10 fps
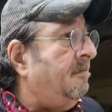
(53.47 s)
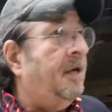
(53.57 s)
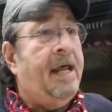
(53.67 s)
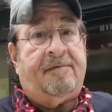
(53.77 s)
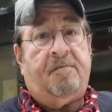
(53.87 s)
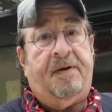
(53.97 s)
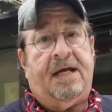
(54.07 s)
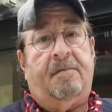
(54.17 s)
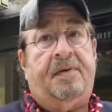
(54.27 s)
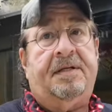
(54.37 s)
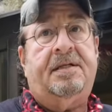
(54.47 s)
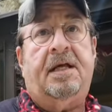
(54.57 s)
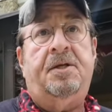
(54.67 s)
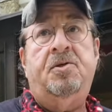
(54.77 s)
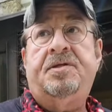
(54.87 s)
I'm going to have to pick up a,
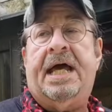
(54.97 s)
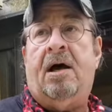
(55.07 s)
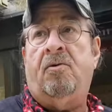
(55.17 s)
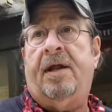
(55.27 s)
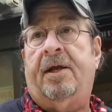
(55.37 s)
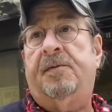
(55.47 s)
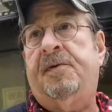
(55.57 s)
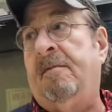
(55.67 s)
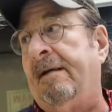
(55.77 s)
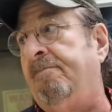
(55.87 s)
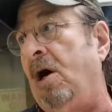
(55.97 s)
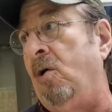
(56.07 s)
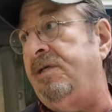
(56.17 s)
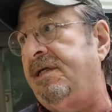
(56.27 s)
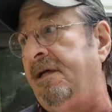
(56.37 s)
a new downrigger for my
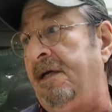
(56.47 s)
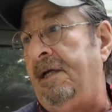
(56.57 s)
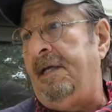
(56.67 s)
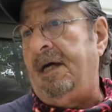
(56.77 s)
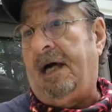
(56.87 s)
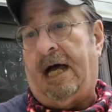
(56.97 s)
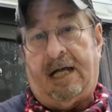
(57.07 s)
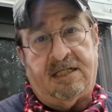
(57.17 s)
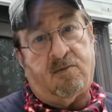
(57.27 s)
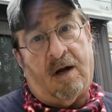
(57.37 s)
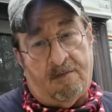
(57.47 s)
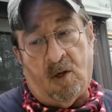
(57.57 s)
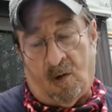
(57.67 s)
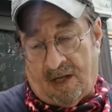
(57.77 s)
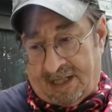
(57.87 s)
boat because uh, where I'm
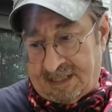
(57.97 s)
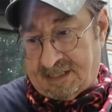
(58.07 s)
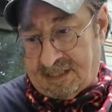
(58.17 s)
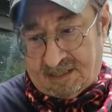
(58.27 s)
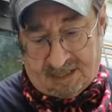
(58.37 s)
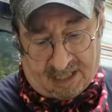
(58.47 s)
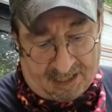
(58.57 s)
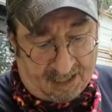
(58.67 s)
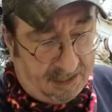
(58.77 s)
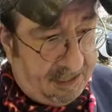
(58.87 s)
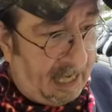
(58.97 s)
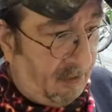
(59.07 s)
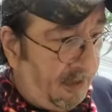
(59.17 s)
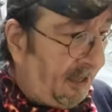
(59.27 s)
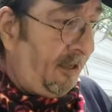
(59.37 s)
going, it's I need a
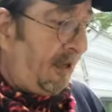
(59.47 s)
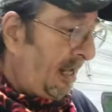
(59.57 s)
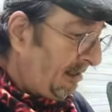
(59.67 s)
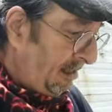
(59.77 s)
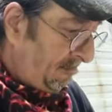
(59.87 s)
downrigger, and I